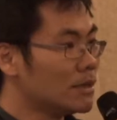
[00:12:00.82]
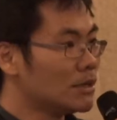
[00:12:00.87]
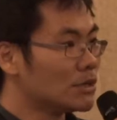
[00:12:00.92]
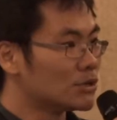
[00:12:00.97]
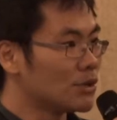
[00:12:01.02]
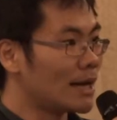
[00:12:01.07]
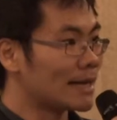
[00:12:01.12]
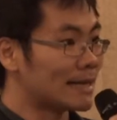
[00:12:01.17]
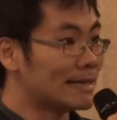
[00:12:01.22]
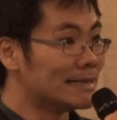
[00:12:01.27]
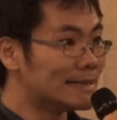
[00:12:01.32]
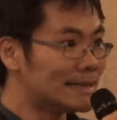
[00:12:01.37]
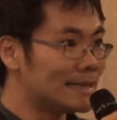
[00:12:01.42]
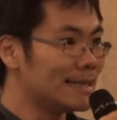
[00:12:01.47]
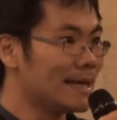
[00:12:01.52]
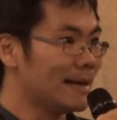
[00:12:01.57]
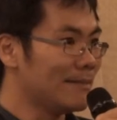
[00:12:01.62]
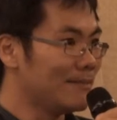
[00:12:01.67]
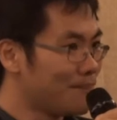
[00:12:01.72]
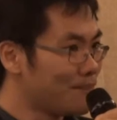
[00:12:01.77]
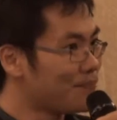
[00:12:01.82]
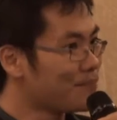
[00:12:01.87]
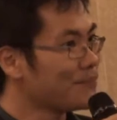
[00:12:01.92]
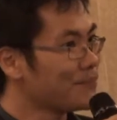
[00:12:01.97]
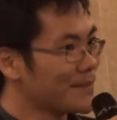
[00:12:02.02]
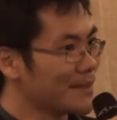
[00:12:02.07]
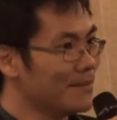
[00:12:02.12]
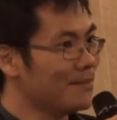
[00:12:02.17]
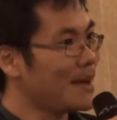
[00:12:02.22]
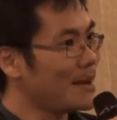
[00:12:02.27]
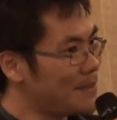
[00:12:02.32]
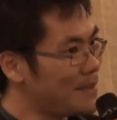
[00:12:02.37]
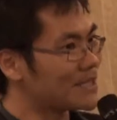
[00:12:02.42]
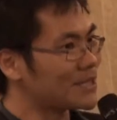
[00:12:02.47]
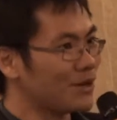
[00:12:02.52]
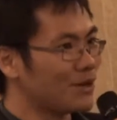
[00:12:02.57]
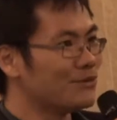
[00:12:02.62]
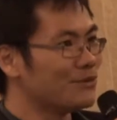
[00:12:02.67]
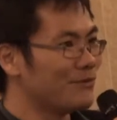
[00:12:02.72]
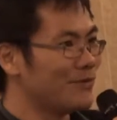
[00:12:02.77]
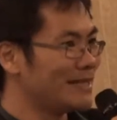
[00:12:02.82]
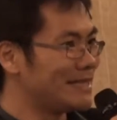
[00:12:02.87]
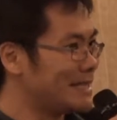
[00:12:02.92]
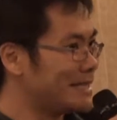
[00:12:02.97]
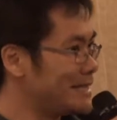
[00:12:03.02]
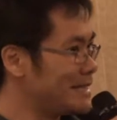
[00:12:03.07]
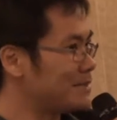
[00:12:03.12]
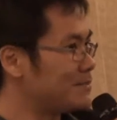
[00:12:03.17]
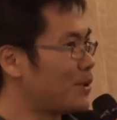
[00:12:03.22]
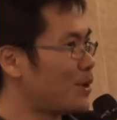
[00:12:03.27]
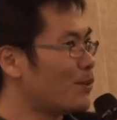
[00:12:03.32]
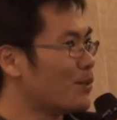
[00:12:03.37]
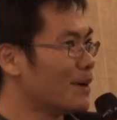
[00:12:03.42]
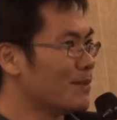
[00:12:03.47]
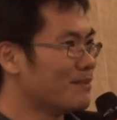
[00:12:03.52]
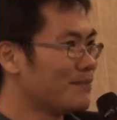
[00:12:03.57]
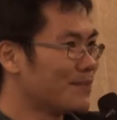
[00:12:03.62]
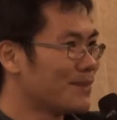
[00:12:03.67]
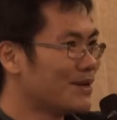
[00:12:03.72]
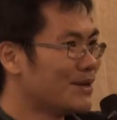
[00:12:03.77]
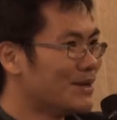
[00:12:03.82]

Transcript: So I can see that the MIB is going to face this problem.